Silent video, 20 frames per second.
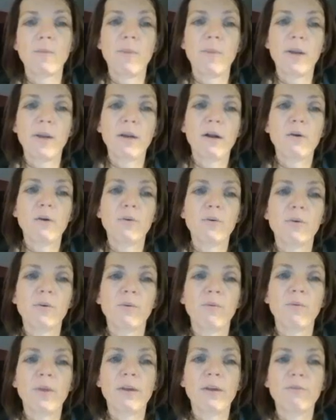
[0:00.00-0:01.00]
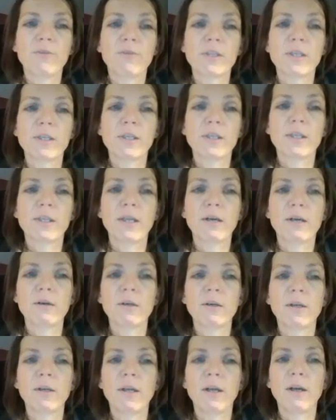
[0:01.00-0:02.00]
but now we have written it
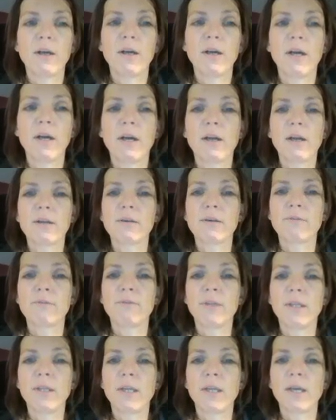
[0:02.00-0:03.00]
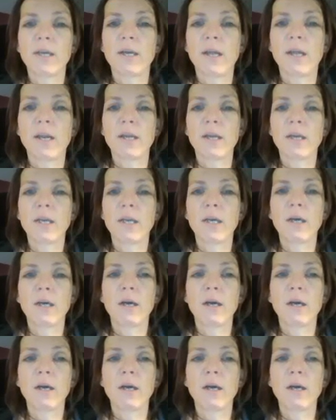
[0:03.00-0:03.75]
there and we can